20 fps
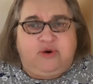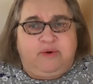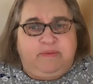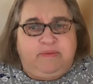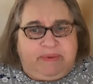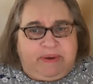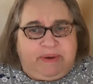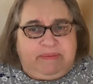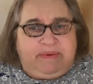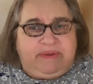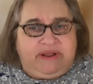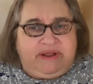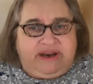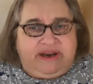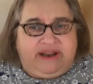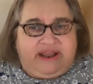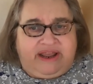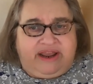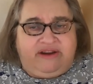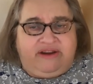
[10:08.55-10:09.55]
or people
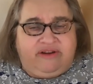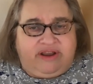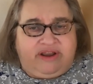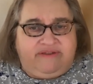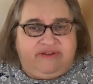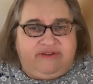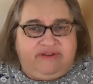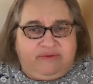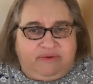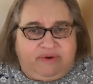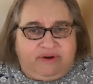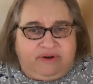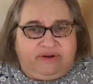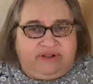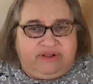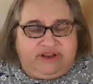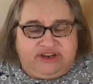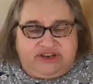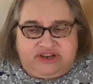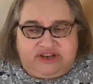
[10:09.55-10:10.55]
in a caregiving
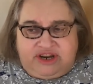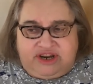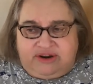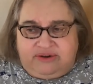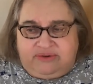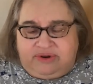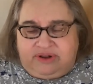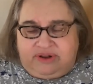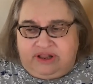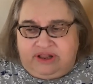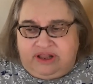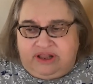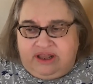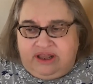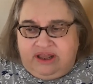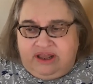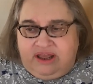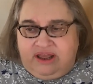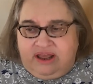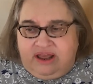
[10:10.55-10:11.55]
role in general,
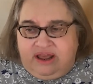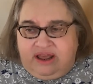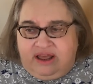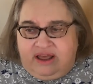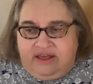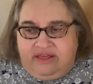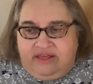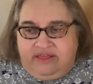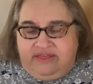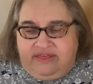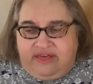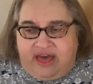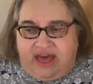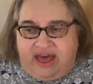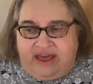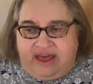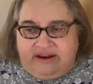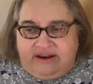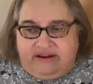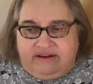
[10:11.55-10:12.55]

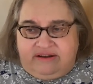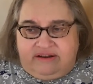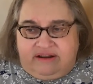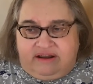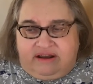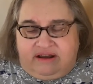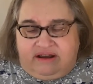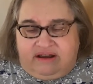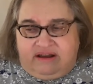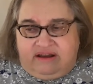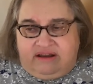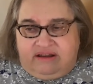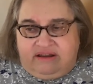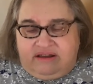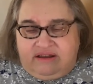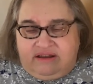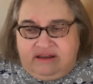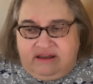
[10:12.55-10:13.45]
that uh,